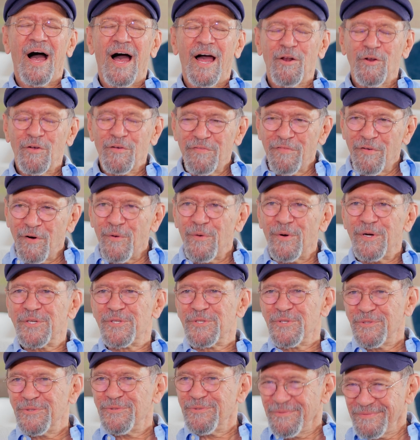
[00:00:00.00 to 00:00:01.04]
I look forward
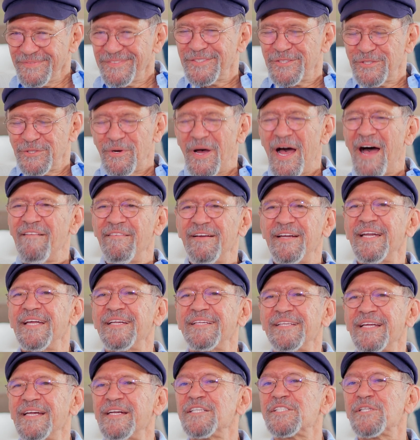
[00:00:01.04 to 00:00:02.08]
to having
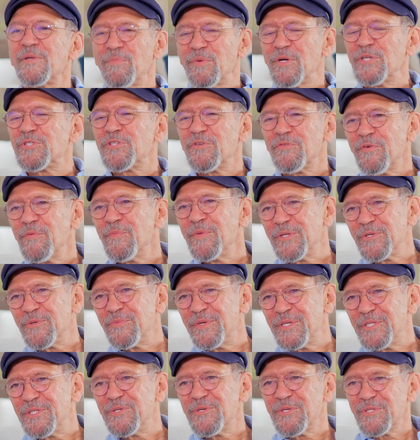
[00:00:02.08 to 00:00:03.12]
it, and it's a pleasure for me to
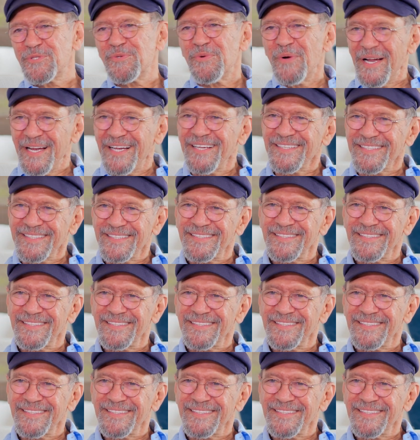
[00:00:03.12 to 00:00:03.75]
meet you as well.